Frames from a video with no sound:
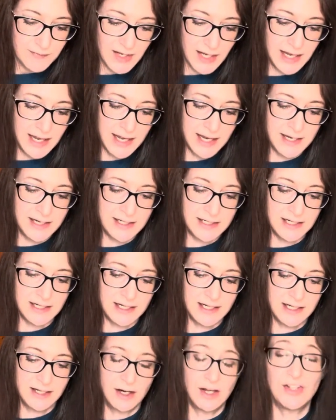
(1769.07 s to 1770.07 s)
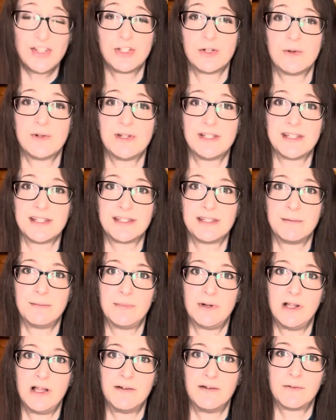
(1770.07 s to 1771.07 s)
And it also is a
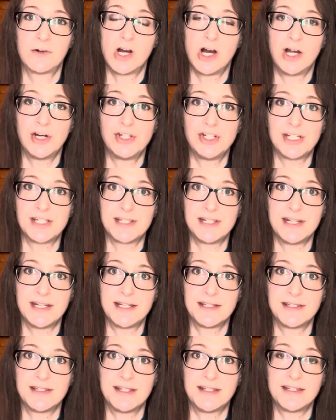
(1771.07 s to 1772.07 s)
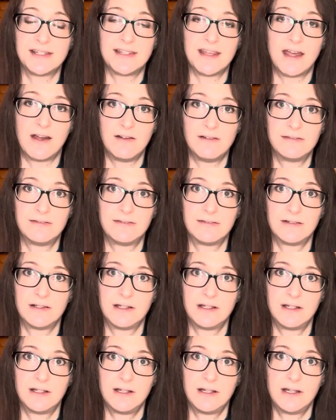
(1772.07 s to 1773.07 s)
symbol of consciousness itself,
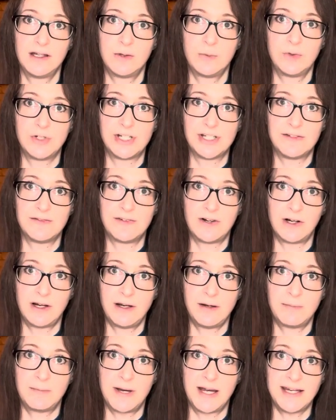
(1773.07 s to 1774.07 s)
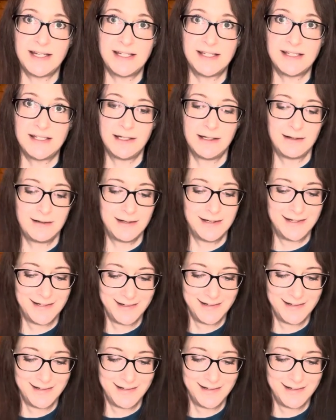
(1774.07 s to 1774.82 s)
which is very Piscean.